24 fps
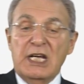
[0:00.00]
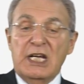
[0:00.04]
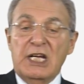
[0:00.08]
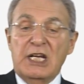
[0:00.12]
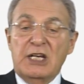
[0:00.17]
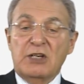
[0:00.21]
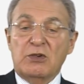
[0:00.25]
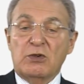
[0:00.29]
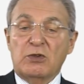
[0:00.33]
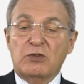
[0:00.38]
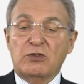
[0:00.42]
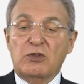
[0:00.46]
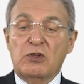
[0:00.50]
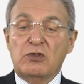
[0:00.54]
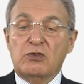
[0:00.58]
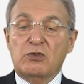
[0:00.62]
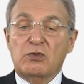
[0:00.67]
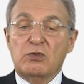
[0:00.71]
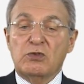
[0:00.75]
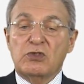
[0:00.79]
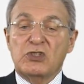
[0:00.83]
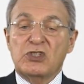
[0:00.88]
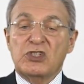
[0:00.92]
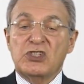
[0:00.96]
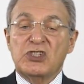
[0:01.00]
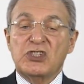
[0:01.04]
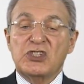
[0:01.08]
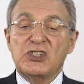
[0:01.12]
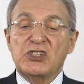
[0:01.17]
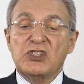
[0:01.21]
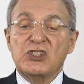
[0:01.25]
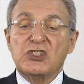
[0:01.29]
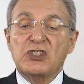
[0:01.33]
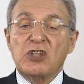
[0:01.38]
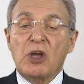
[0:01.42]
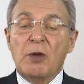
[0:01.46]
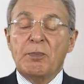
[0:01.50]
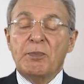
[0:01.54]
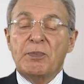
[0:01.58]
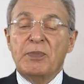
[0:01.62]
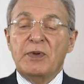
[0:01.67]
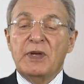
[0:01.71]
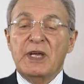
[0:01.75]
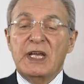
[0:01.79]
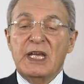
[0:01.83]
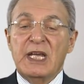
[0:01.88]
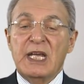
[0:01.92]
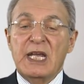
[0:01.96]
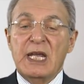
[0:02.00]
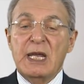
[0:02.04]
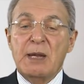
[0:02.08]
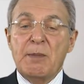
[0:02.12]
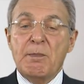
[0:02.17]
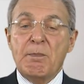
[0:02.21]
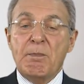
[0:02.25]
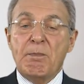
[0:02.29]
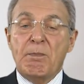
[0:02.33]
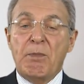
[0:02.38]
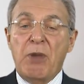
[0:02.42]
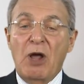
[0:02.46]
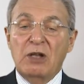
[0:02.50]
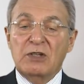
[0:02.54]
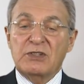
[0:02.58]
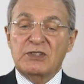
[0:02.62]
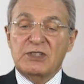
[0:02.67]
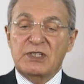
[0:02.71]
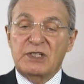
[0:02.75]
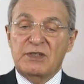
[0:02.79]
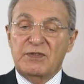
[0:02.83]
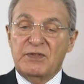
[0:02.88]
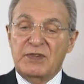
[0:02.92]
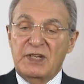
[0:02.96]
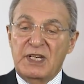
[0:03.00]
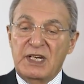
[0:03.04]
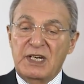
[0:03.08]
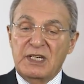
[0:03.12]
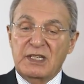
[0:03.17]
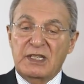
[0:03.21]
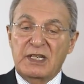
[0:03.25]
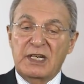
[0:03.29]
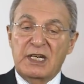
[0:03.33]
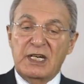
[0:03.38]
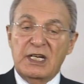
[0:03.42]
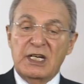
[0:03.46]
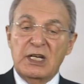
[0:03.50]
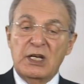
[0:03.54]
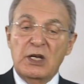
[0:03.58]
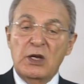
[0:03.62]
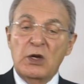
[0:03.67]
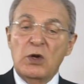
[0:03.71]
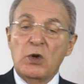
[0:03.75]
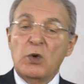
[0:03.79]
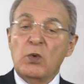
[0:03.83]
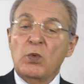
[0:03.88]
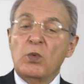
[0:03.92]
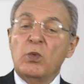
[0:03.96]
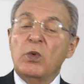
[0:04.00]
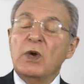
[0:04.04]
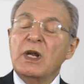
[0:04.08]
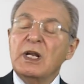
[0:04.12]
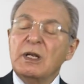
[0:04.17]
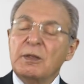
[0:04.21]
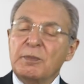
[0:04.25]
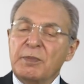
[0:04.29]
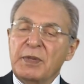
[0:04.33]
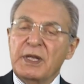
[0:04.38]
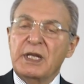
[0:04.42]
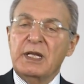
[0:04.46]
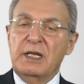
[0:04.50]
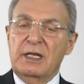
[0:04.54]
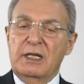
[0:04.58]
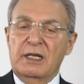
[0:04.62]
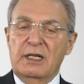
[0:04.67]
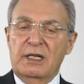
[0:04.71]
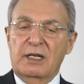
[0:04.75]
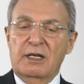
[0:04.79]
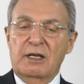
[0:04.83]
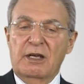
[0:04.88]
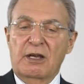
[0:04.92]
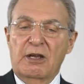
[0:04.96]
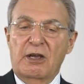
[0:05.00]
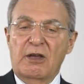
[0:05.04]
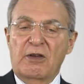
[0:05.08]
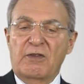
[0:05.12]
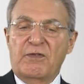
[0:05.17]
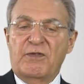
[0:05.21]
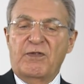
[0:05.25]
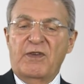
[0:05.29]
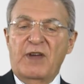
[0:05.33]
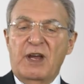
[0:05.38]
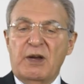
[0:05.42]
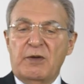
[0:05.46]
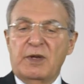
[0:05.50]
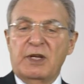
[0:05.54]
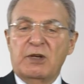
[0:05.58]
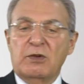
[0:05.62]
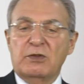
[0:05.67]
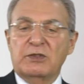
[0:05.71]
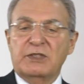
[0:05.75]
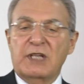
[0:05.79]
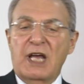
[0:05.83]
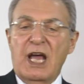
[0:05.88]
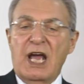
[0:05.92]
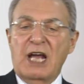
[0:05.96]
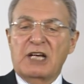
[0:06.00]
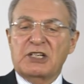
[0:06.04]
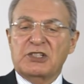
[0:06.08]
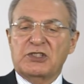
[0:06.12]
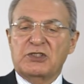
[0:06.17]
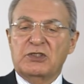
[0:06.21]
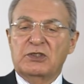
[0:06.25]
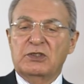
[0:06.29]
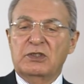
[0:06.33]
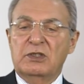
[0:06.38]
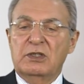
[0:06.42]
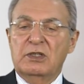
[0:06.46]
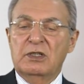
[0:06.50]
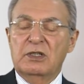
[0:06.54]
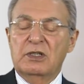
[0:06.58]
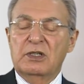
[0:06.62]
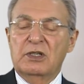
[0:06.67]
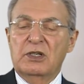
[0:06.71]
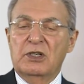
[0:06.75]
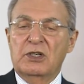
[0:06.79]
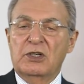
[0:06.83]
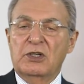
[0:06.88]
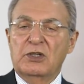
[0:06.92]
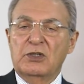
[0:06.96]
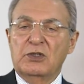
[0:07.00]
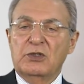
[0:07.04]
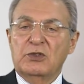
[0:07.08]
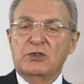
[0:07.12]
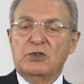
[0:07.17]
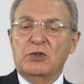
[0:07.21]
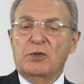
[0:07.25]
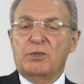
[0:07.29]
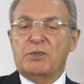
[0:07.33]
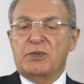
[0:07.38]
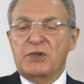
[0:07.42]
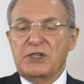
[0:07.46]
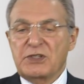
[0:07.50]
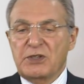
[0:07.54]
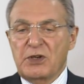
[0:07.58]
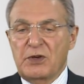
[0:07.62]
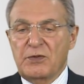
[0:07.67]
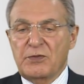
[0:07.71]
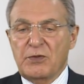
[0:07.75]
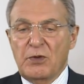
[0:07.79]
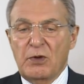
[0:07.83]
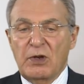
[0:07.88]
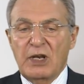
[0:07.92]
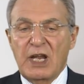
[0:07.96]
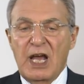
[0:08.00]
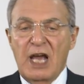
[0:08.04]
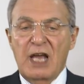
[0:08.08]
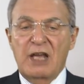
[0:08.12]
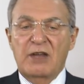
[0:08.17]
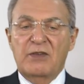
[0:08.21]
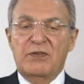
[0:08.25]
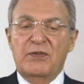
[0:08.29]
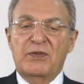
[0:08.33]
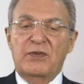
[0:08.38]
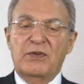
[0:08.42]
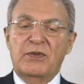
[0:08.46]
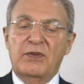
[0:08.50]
in order to stop impulsive eating, will be a very good action to preserve your life